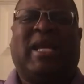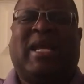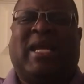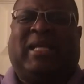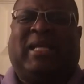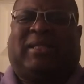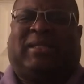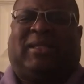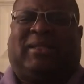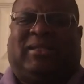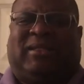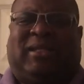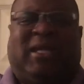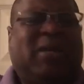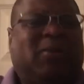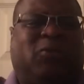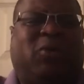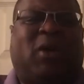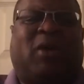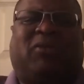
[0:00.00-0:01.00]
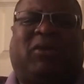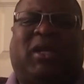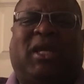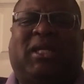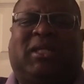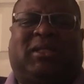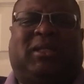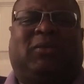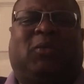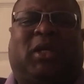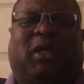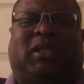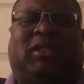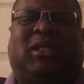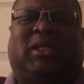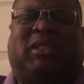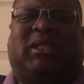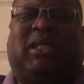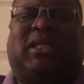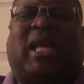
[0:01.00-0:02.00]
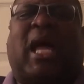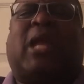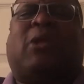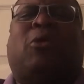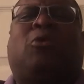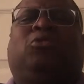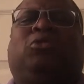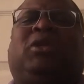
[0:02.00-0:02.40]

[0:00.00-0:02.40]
It's a deep revelation where she says, I don't